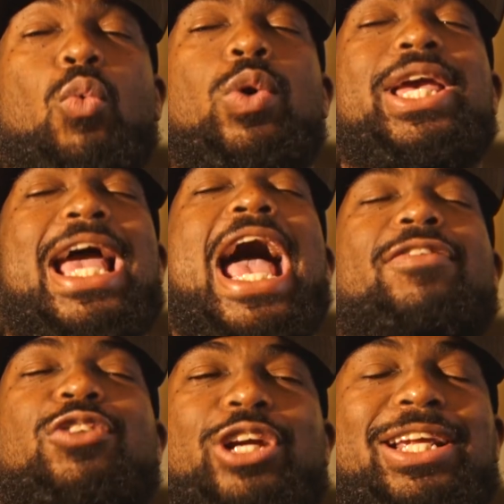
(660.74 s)
week
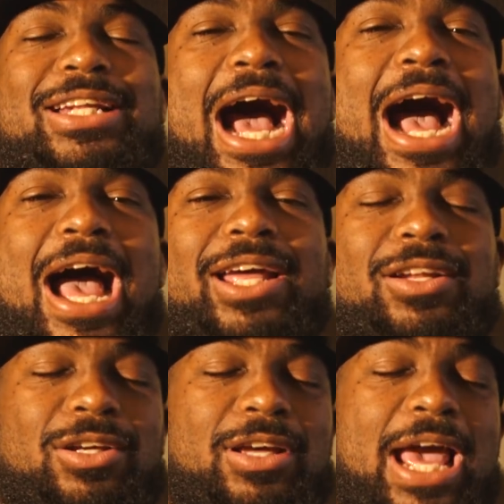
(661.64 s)
after he
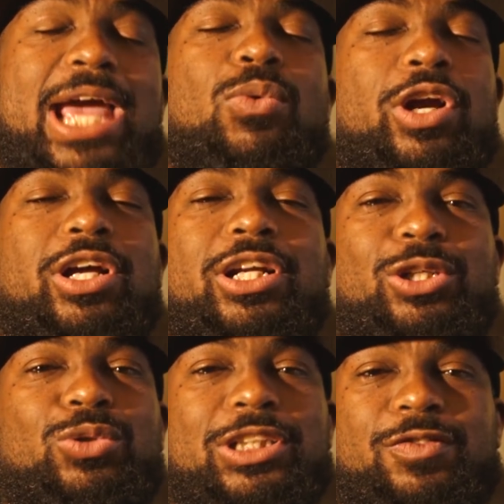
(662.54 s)
died, hey, we're gonna
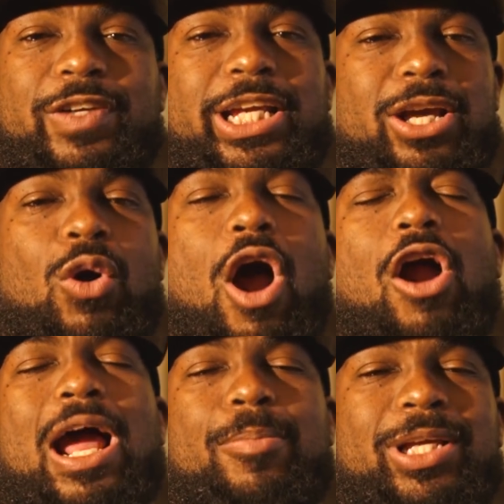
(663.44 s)
do this video,
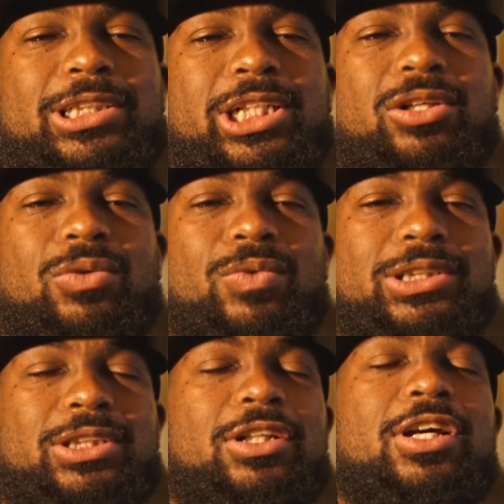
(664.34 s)
RIP Jared
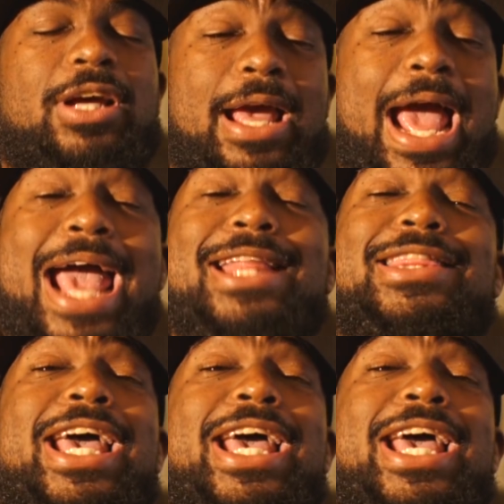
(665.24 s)
Lorenzen. And